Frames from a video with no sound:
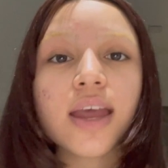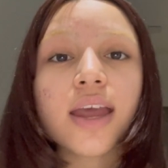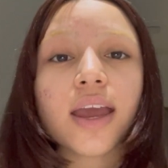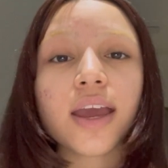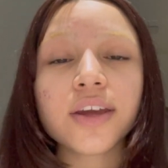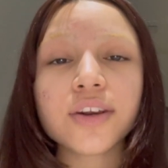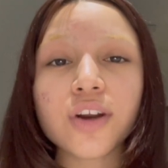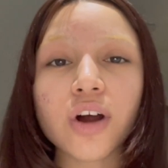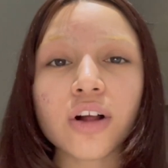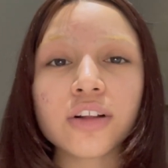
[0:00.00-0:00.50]

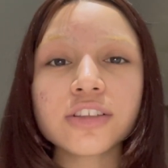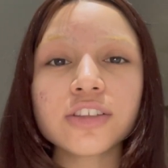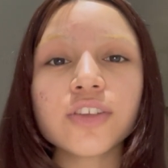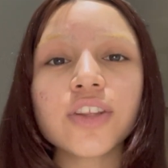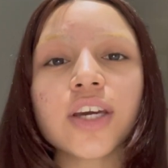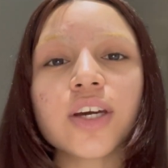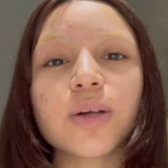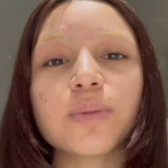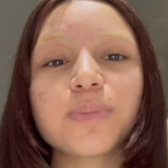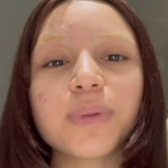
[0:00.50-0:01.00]
and also
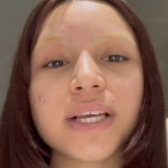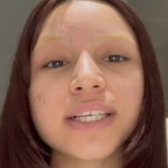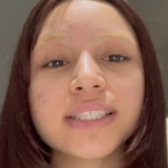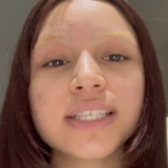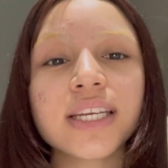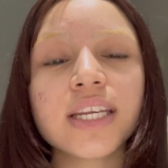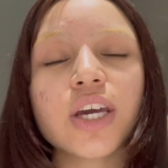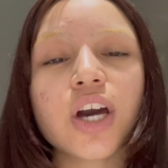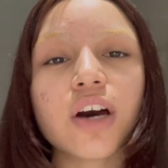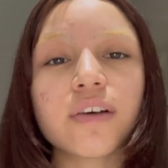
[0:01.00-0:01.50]
the
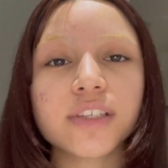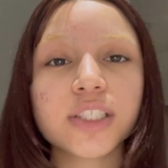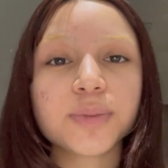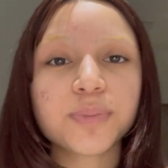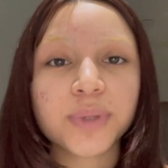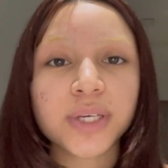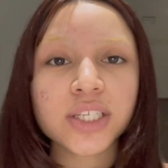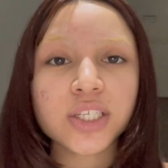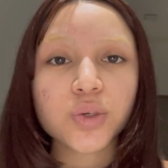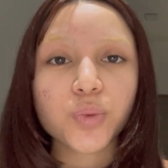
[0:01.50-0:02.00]
complexity of
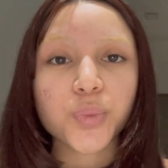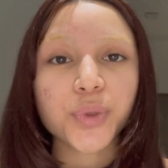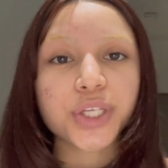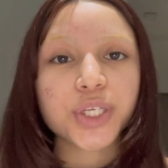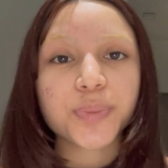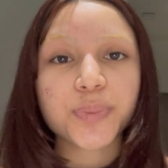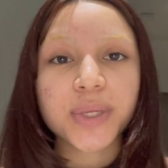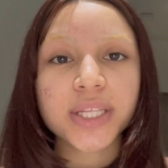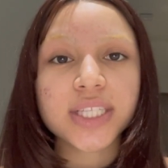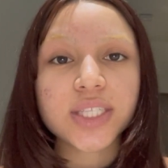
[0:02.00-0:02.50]
speech,
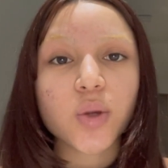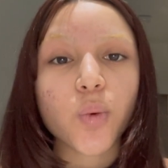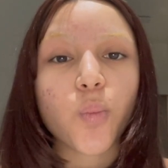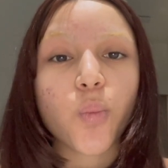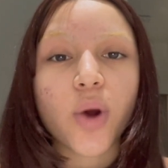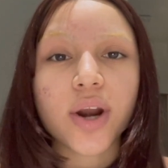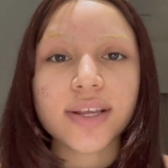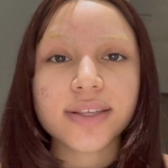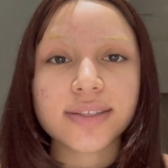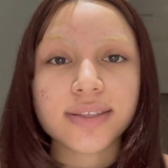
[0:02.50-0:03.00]
which means
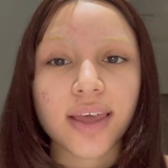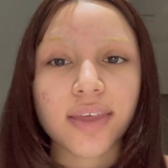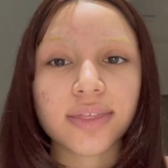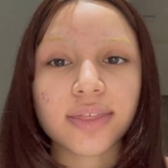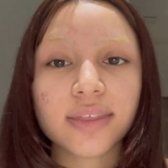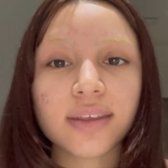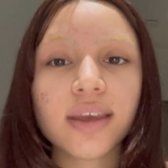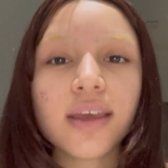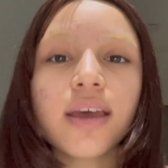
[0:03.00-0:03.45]
what is said.